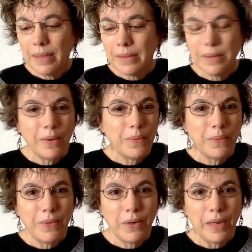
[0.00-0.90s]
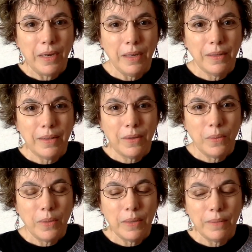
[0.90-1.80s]
so they're getting the
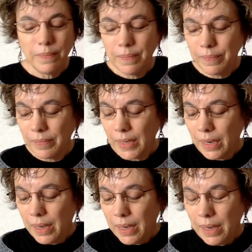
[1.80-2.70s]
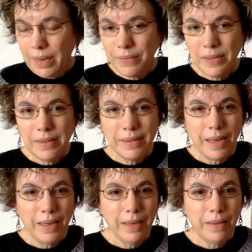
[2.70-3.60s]
quilt. I have to
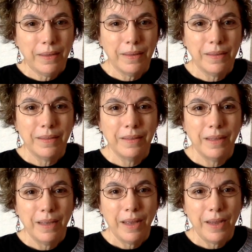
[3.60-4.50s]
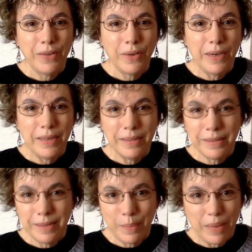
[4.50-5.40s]
say, I try to
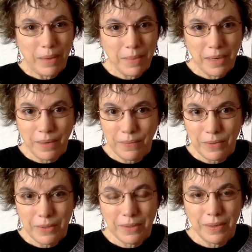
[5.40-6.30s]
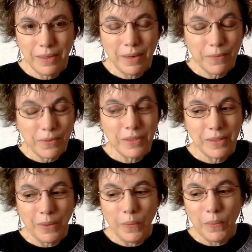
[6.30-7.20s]
step out of my comfort
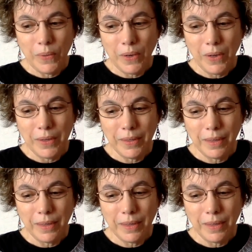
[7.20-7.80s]
zone on the